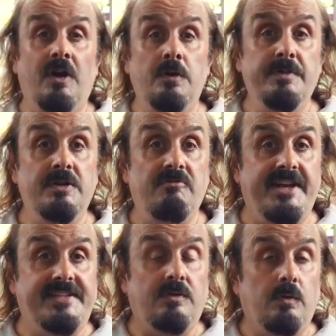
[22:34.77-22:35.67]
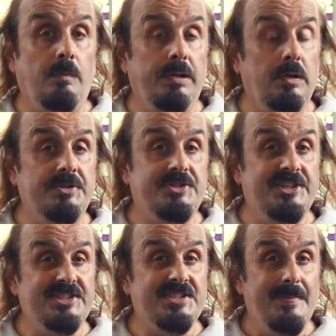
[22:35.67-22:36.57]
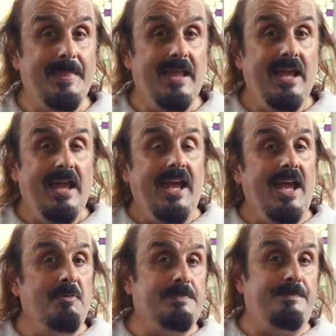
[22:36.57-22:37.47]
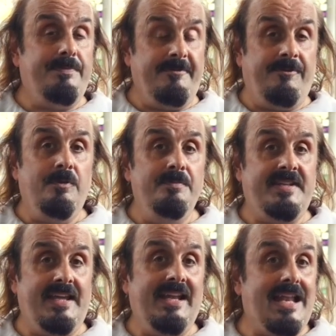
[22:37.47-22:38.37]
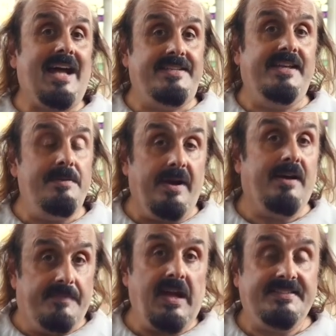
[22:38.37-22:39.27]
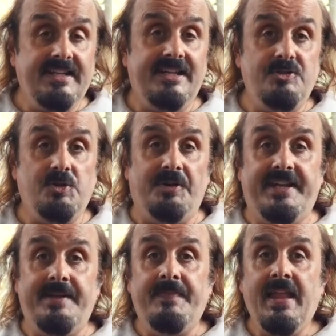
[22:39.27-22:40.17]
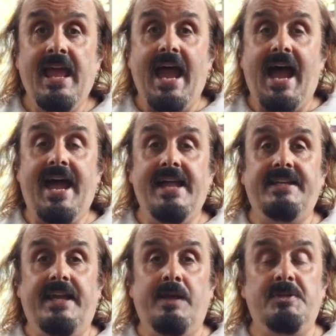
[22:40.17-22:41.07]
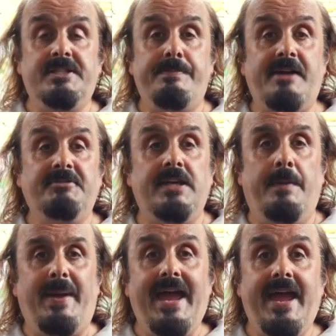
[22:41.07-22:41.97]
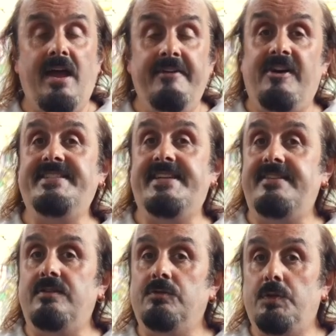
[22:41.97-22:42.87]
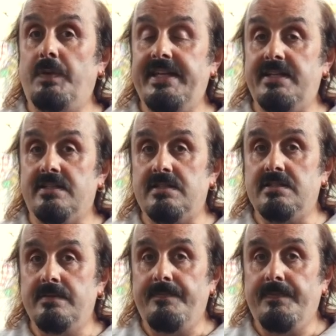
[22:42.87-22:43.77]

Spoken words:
Roman writer called Plautus. It was performed in Latin, but I still enjoyed it. And it was about a pair of identical twins.